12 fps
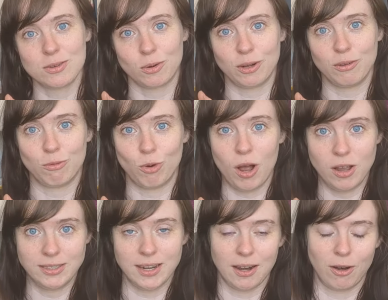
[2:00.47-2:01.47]
sort of
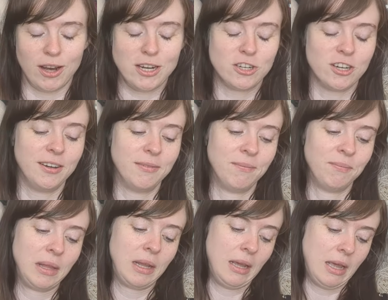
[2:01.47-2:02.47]
wall decoration.
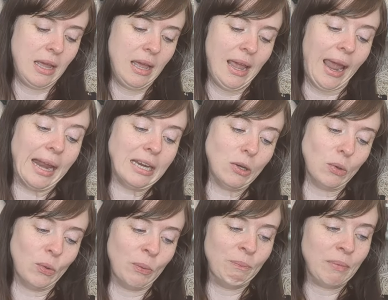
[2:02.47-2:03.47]

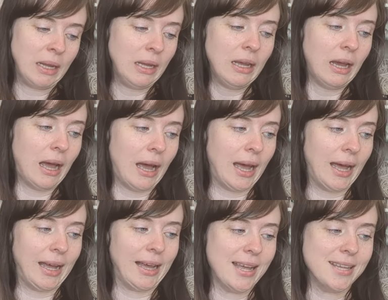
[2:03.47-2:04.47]
Anywho,
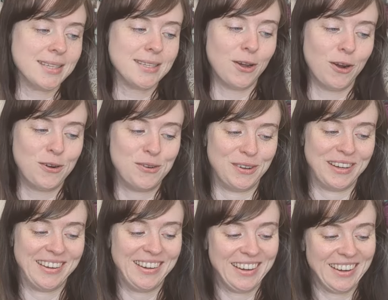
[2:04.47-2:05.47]
so
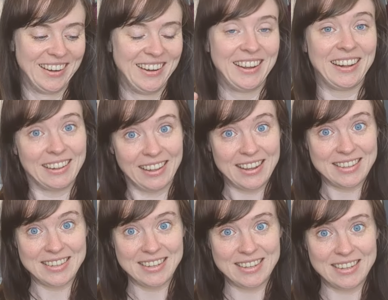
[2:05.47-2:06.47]

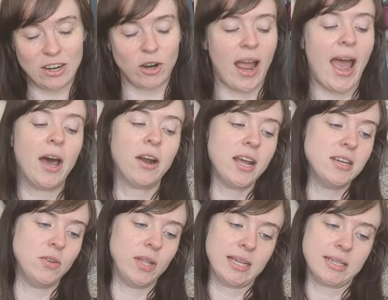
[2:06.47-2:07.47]
glazes, or how did I
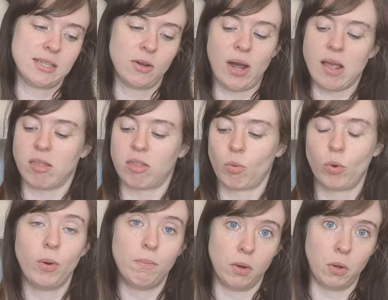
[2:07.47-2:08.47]
do this? So I
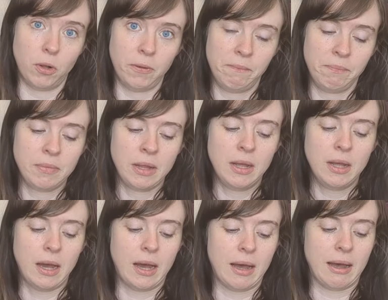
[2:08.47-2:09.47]
threw a bowl,
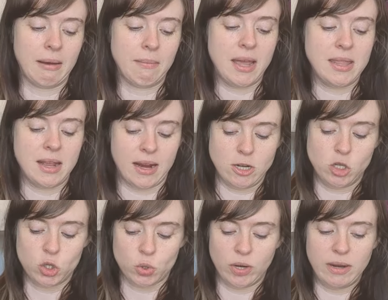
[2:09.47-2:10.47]
and then I
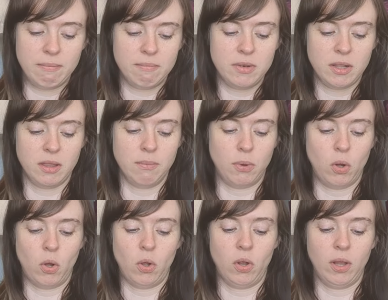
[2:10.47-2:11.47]
trimmed the
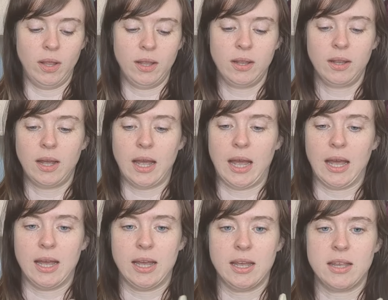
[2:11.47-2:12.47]
bowl
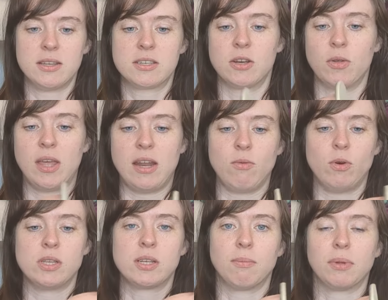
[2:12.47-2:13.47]
so that it
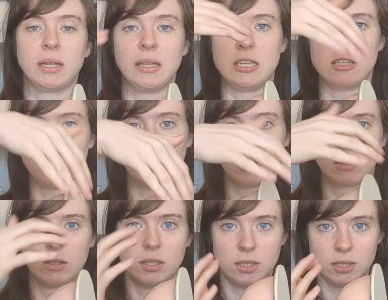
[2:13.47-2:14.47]
was completely
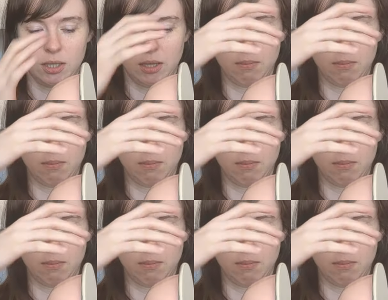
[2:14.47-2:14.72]
spherical